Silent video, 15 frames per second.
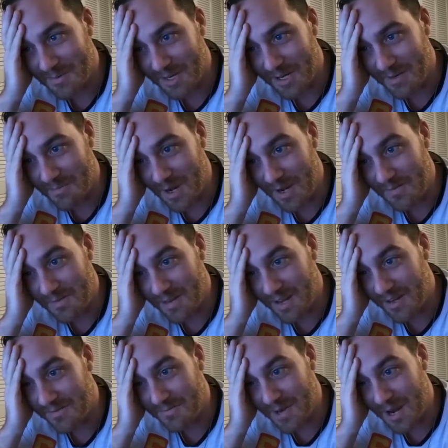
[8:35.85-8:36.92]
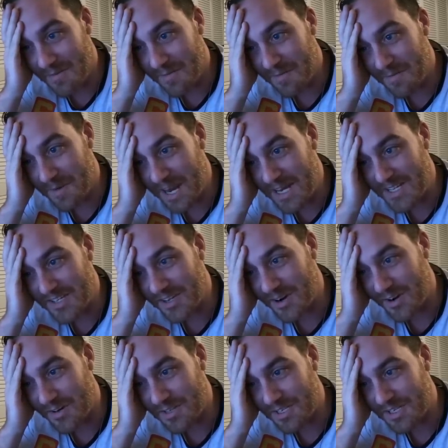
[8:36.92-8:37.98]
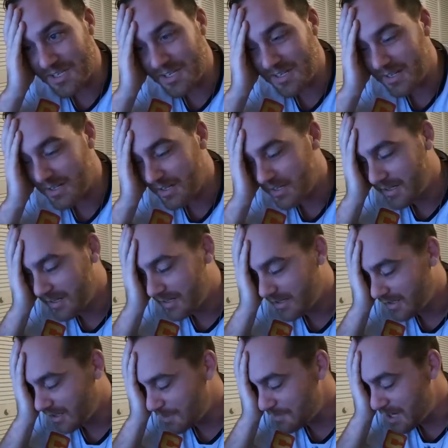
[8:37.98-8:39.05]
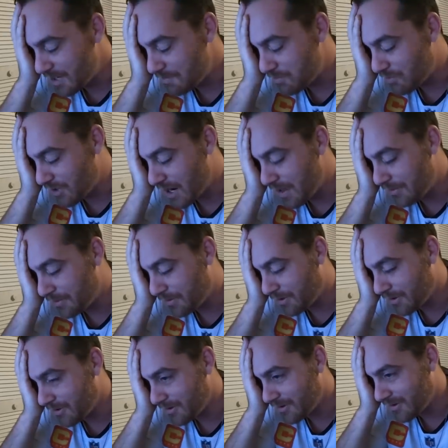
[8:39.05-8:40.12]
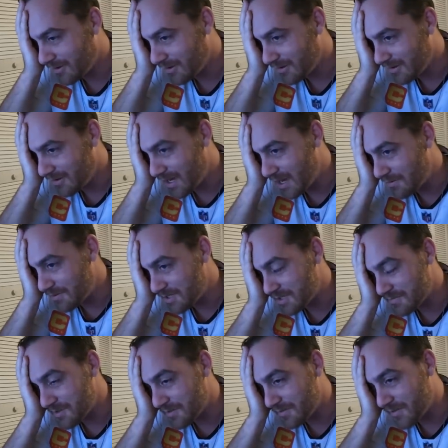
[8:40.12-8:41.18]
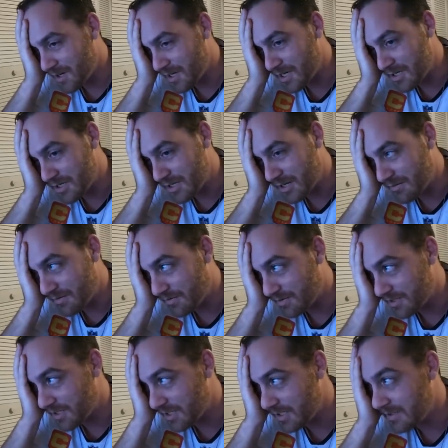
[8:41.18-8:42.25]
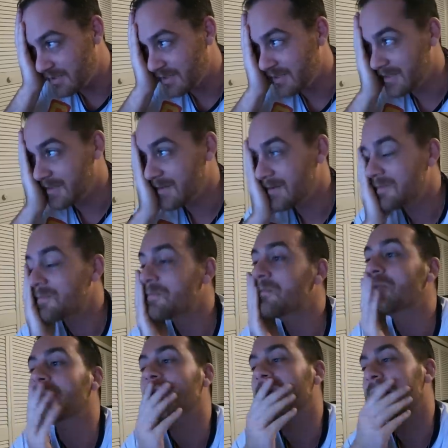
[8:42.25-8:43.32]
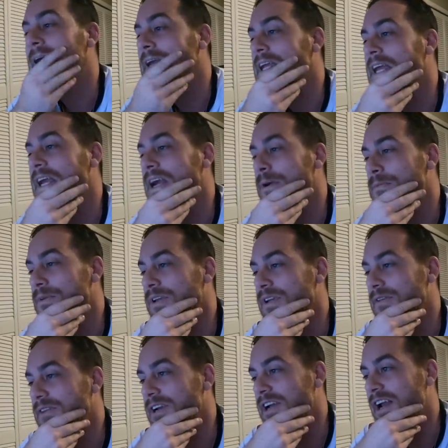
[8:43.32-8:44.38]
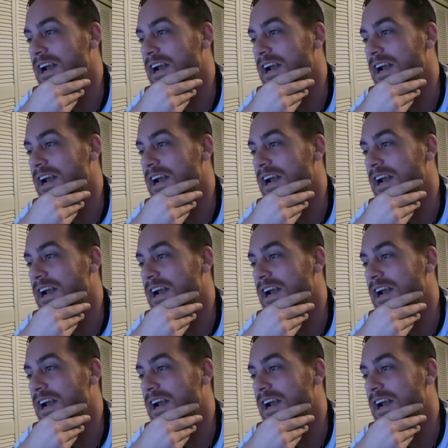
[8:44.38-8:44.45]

But my, my face hurts. I'm out of breath. That was some of the funniest shit I've ever seen. I cannot believe it.